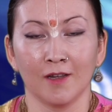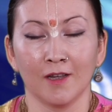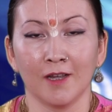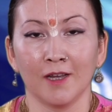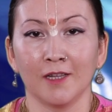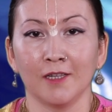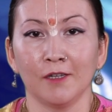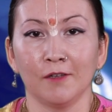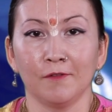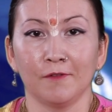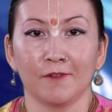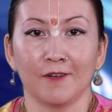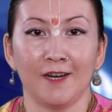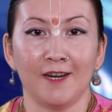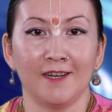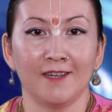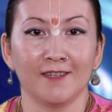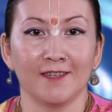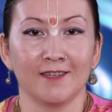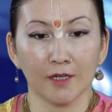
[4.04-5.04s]
Hello
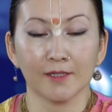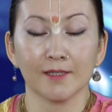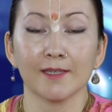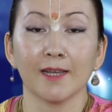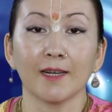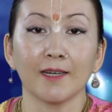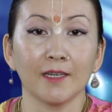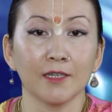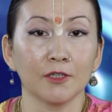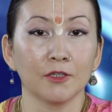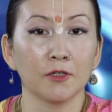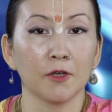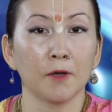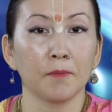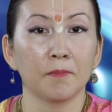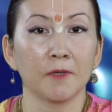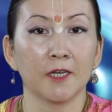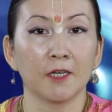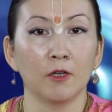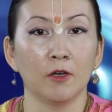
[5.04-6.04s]
friends! Second
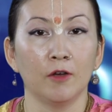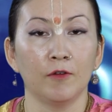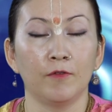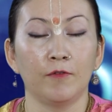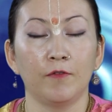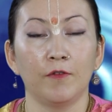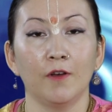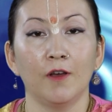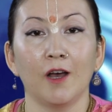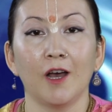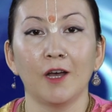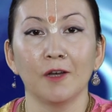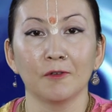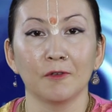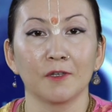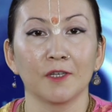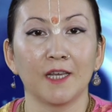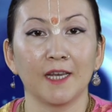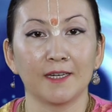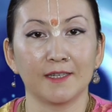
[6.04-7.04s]
topic of how
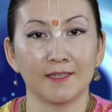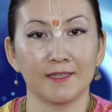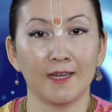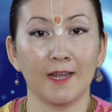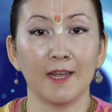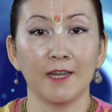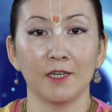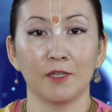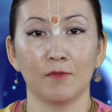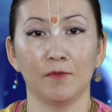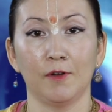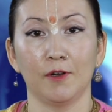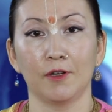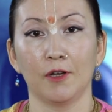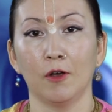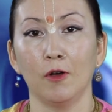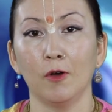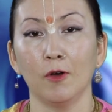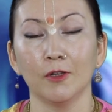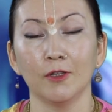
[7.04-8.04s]
to get taste for the
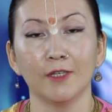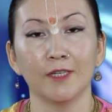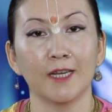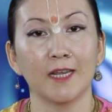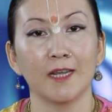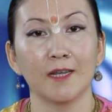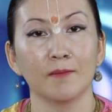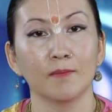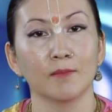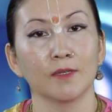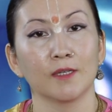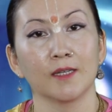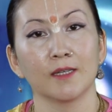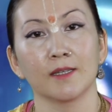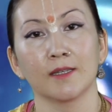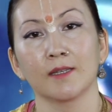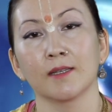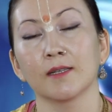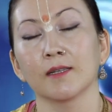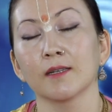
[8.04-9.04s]
holy names
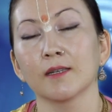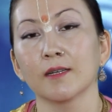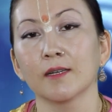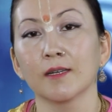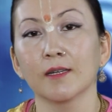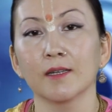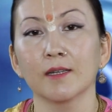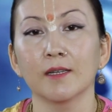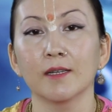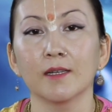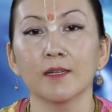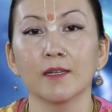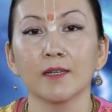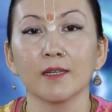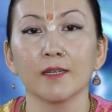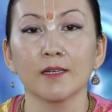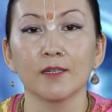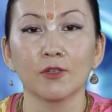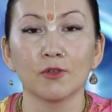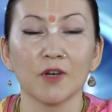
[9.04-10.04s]
is
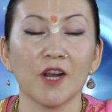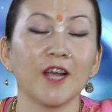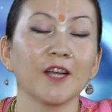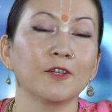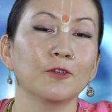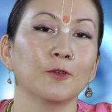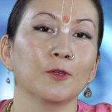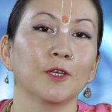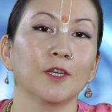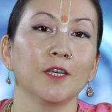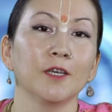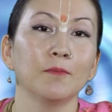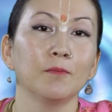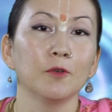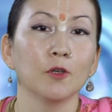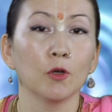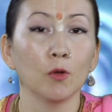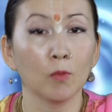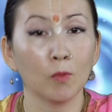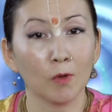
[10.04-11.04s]
try to keep
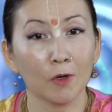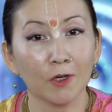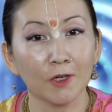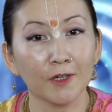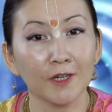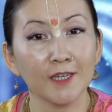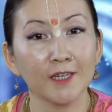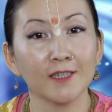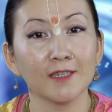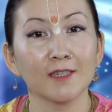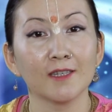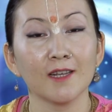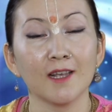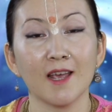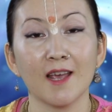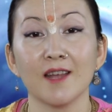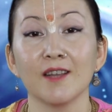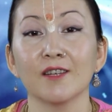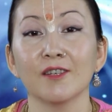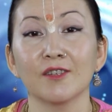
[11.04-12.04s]
your worries
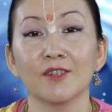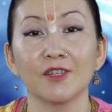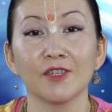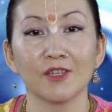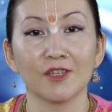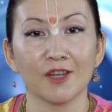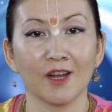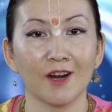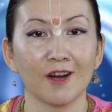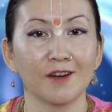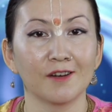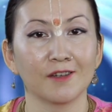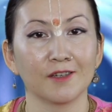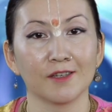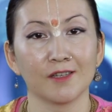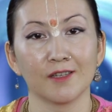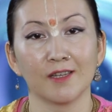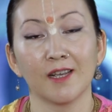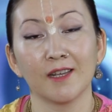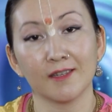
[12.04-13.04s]
and
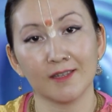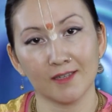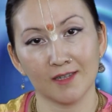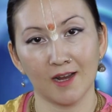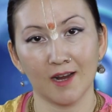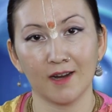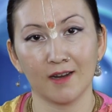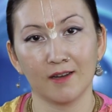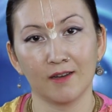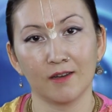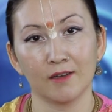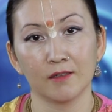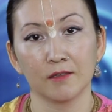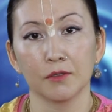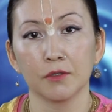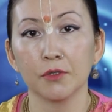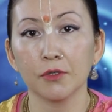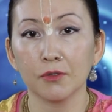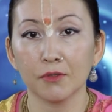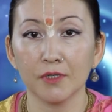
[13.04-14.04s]
desires aside
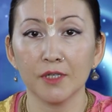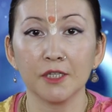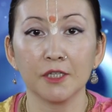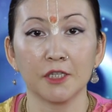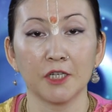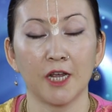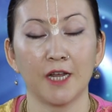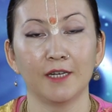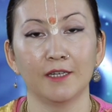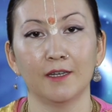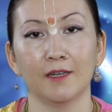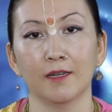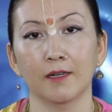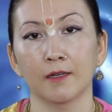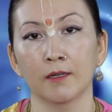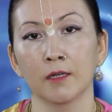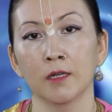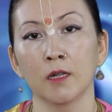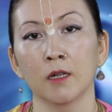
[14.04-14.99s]
during chanting.